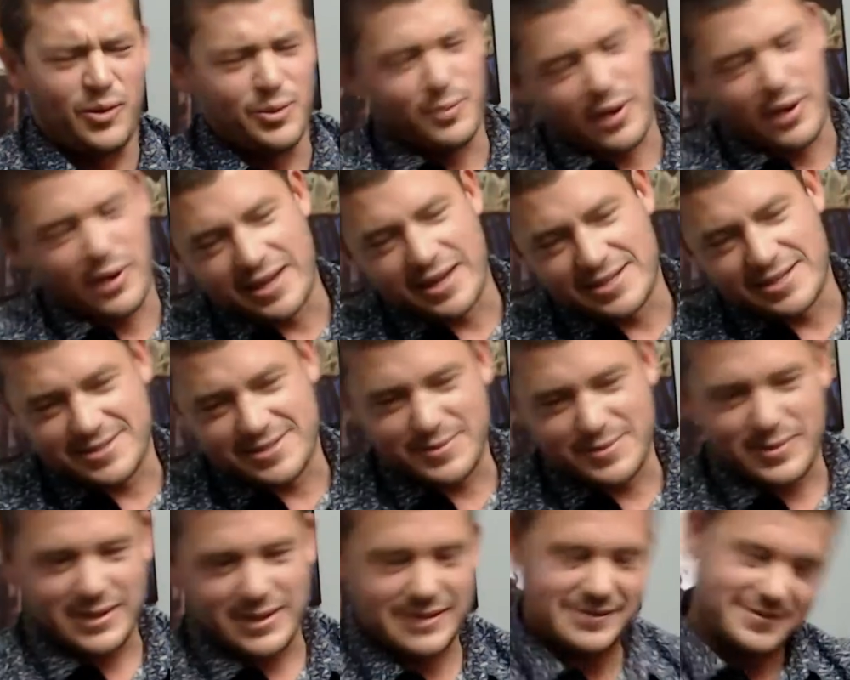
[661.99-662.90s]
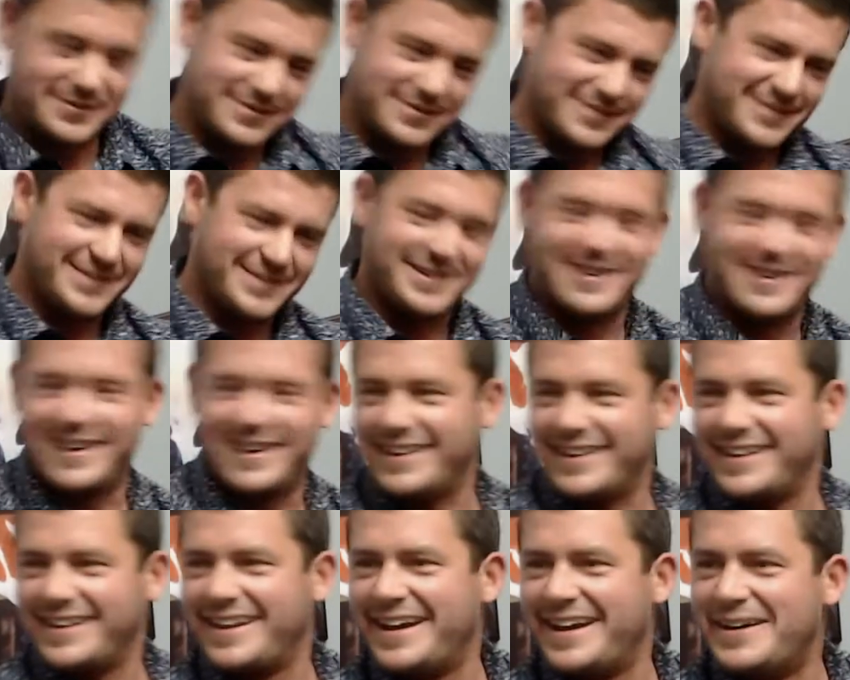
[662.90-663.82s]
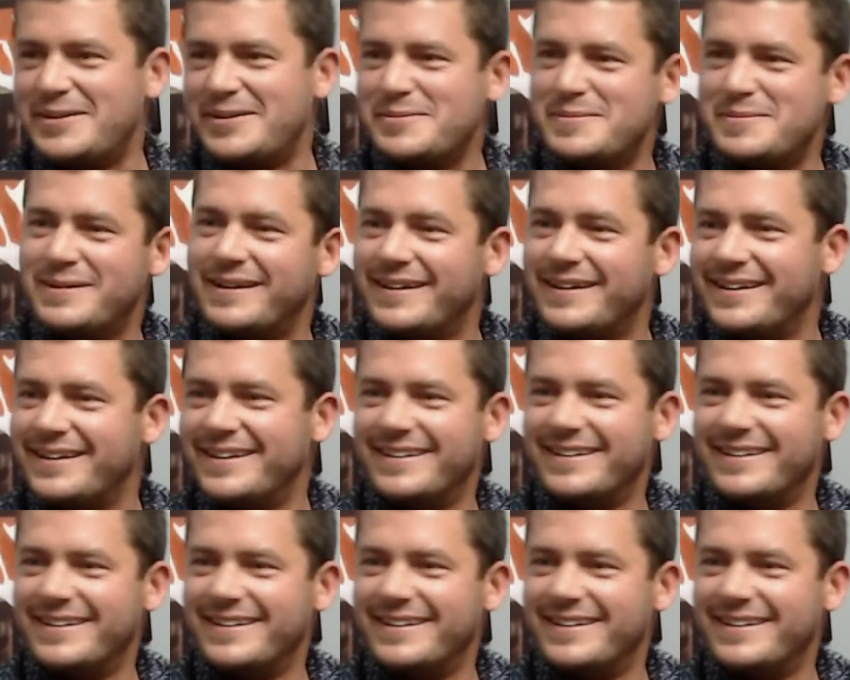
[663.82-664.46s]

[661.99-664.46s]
Point Break's a bit how you going, but